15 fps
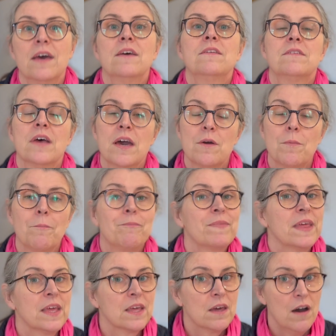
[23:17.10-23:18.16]
So
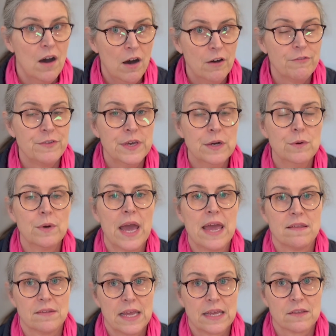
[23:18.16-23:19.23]
car fuel
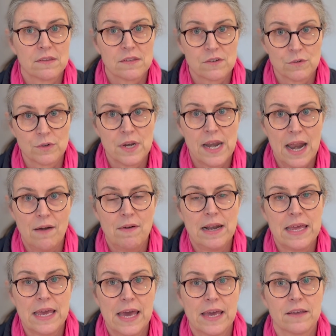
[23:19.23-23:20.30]
is
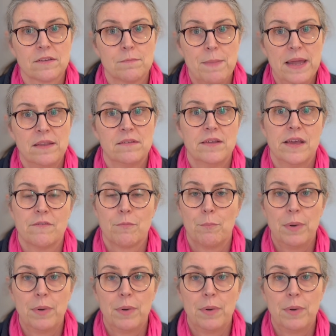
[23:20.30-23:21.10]
extraordinarily expensive.